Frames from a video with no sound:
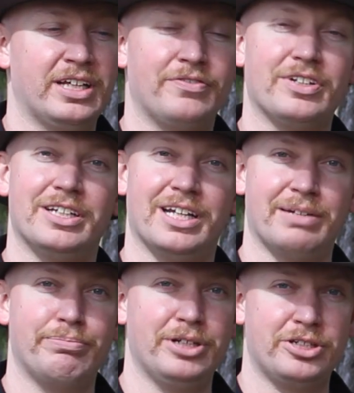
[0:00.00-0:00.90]
If you
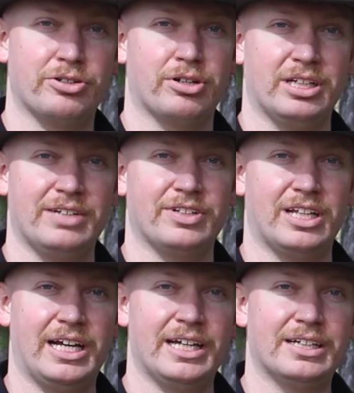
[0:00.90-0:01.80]
did, be sure to leave a
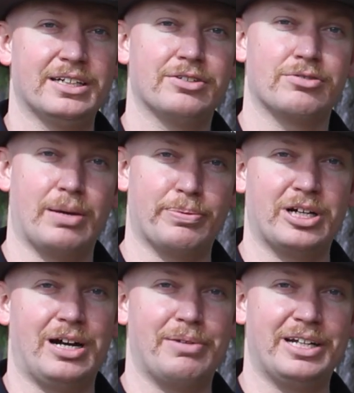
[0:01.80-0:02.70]
like, drop a
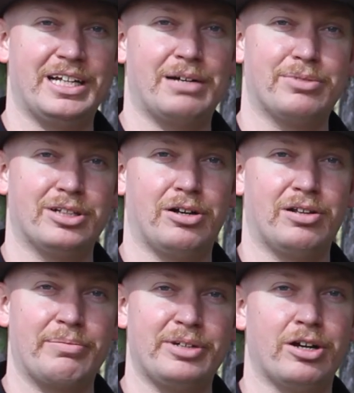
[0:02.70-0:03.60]
comment down
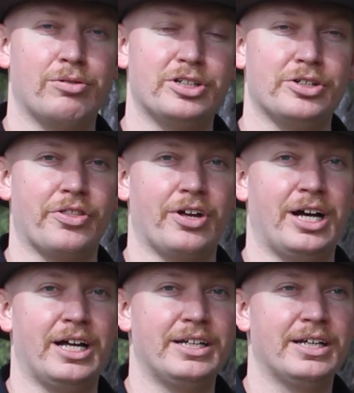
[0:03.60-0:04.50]
below, let me know what you
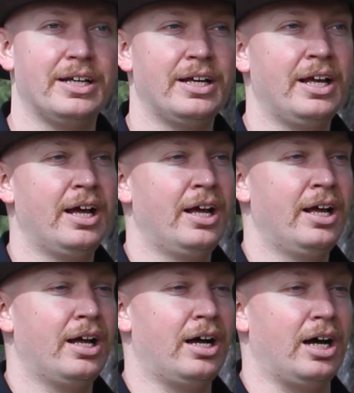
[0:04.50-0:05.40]
thought.
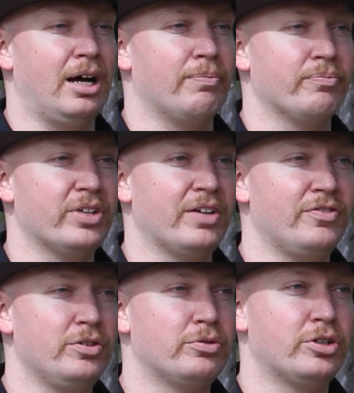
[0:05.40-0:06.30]

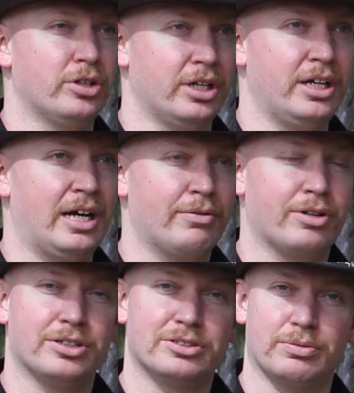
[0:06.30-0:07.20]
If you could, I
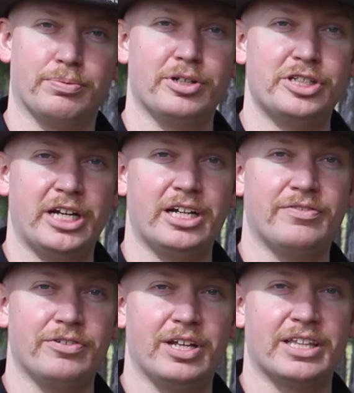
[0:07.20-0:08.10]
would also appreciate it
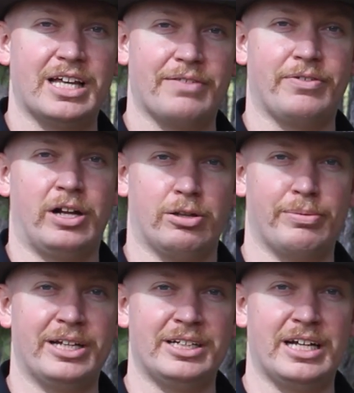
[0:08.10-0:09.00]
if you'd hit that
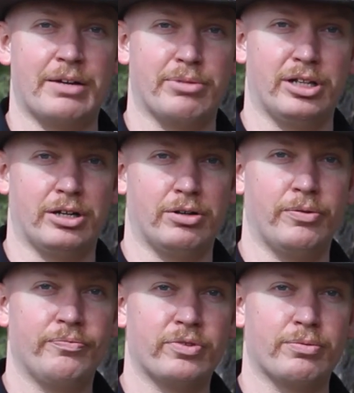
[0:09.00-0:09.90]
follow button down below.